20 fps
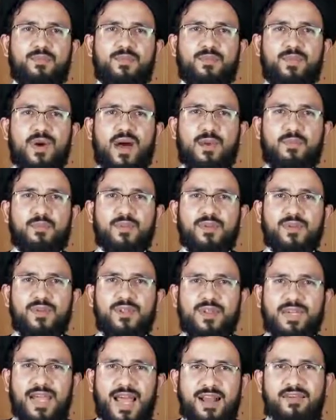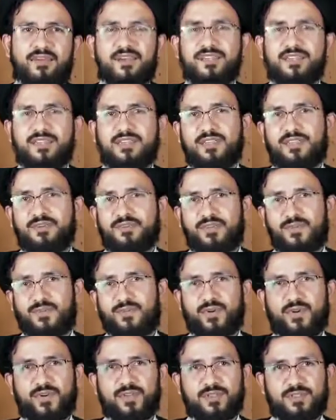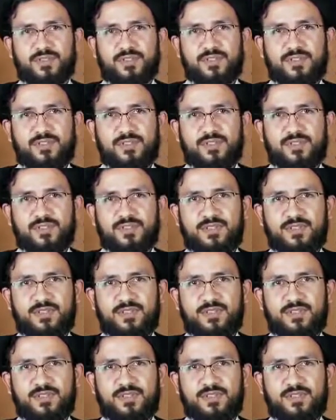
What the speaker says: popularity of the person.